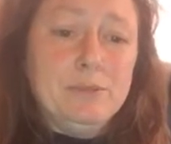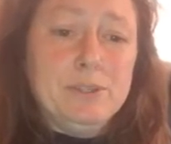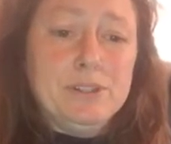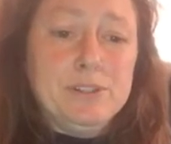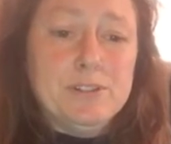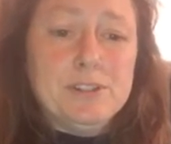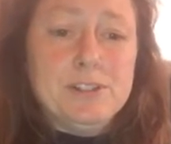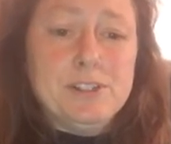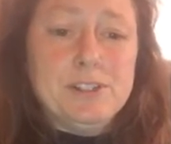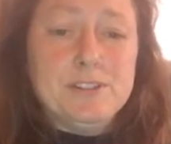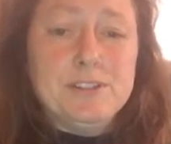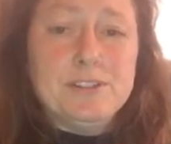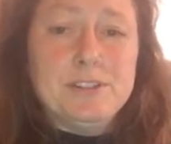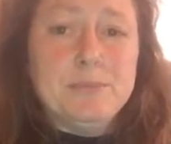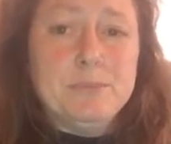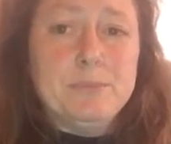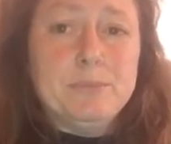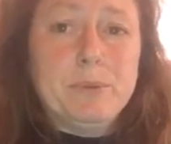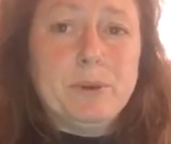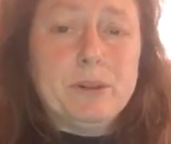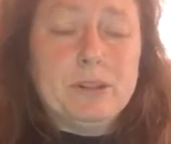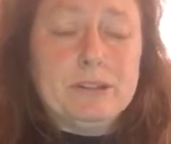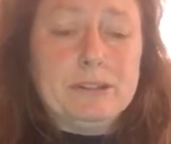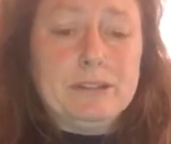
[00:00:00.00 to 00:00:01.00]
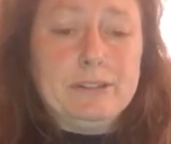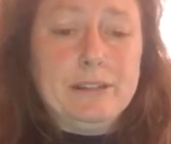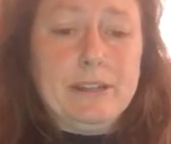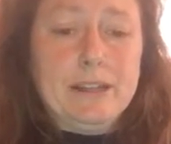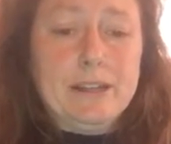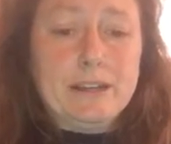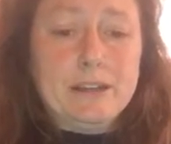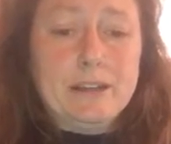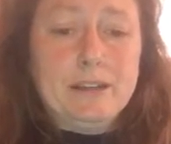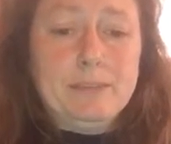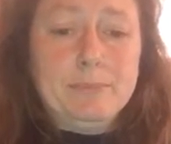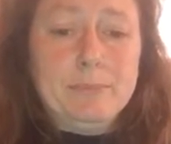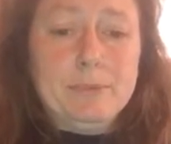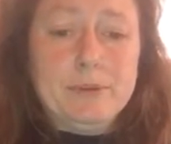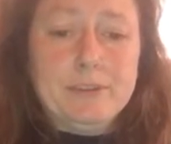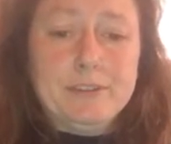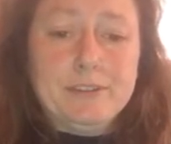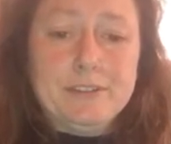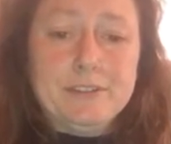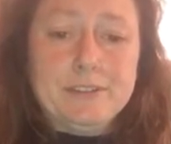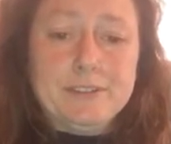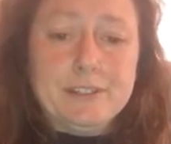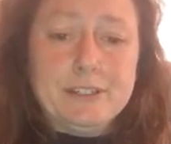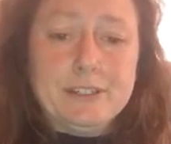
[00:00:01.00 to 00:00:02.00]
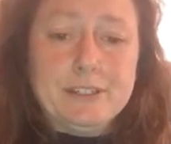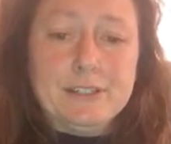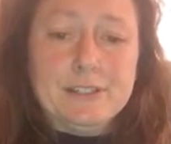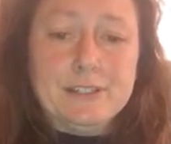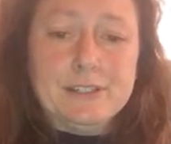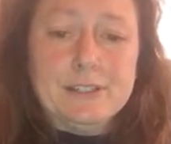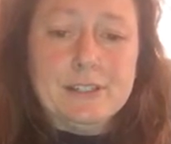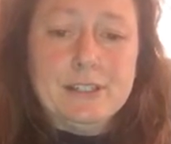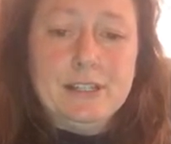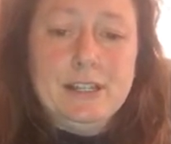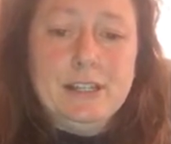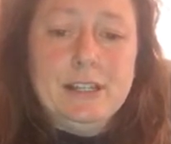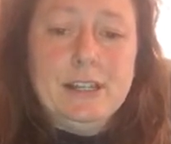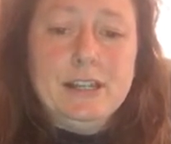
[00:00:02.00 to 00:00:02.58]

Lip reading: we introduced the Bottleneck Hypothesis,